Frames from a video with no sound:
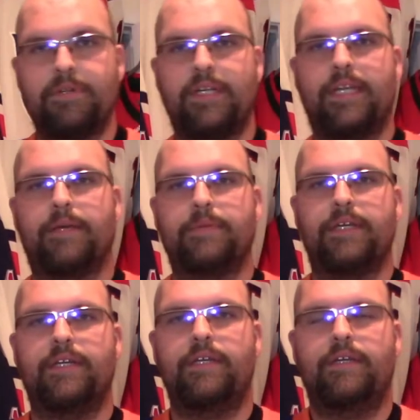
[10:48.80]
damn
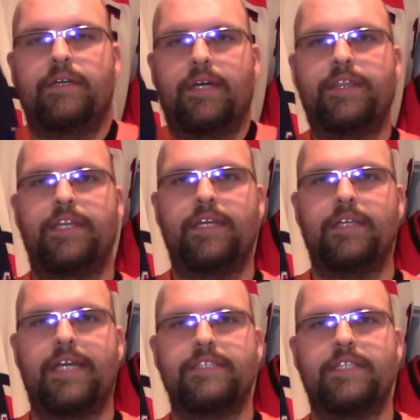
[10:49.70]
good. I think
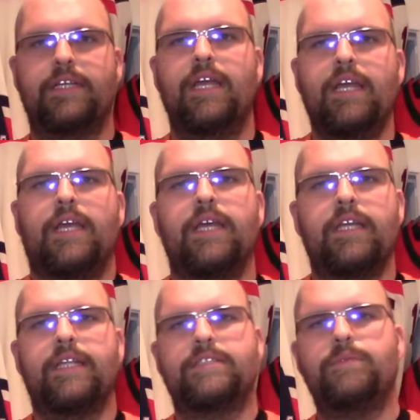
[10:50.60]
it'll actually look.
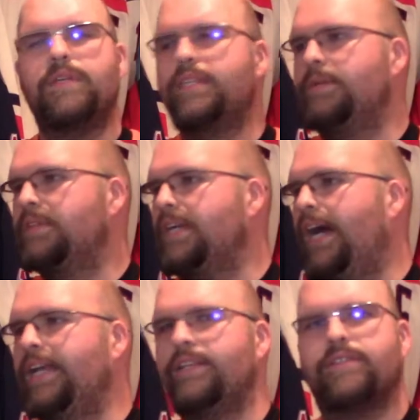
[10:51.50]
That's the one thing with the
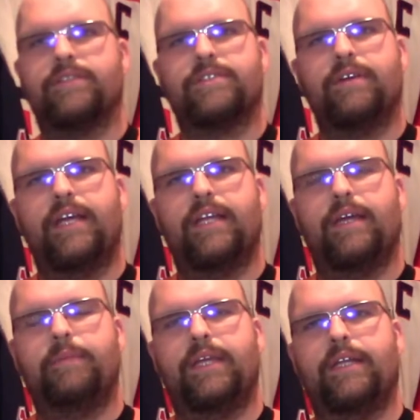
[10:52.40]
Islanders, right? I
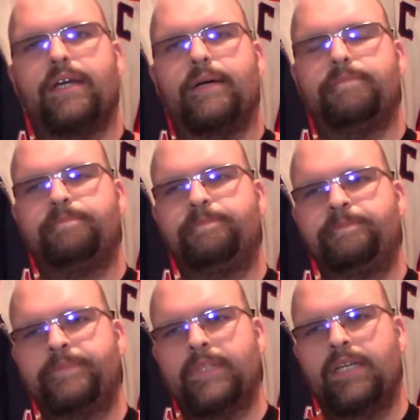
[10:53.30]
mean, um,
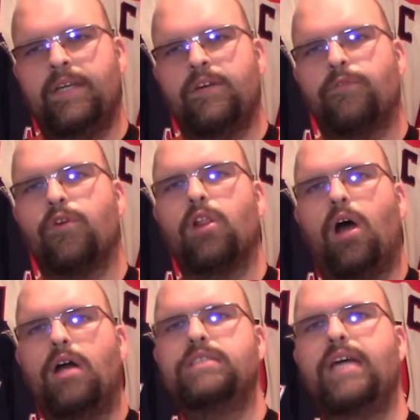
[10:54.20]
for a
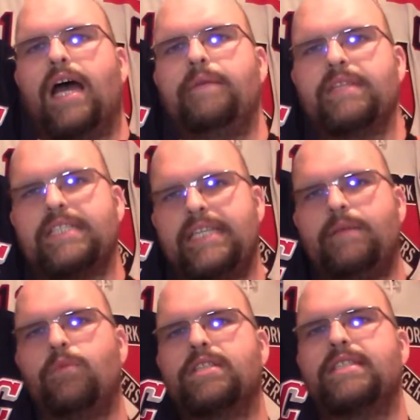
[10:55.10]
long time the
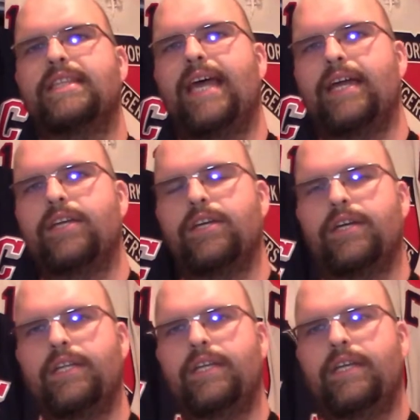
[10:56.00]
team wasn't that
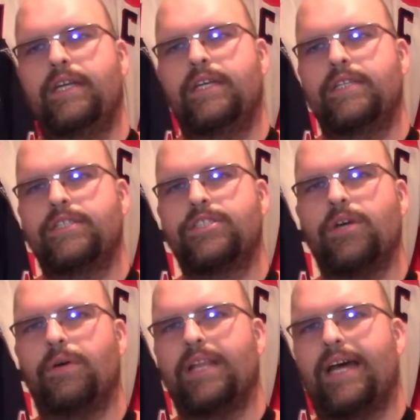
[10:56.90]
good,
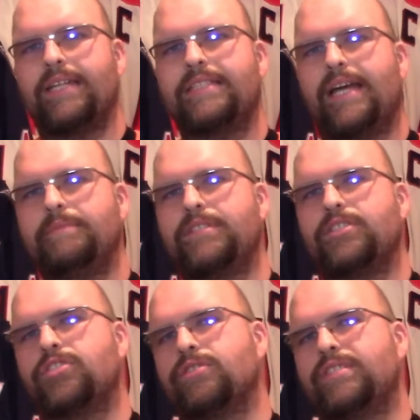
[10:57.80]
so a lot of times the
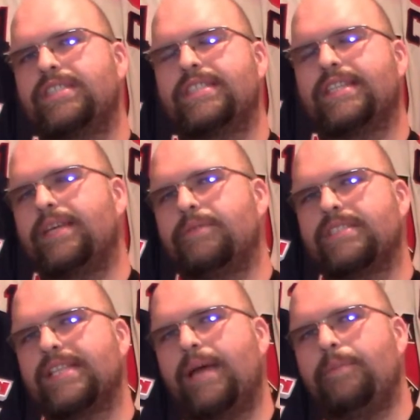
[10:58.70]
jerseys that they would
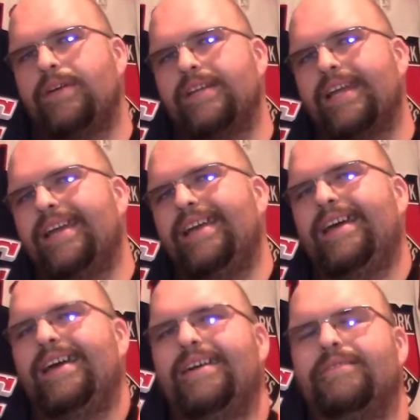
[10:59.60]
slap on are like,
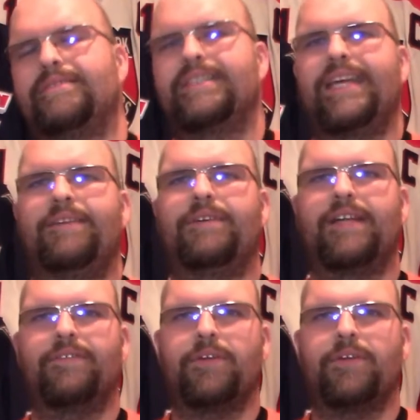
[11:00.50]
ah, okay, whatever. You're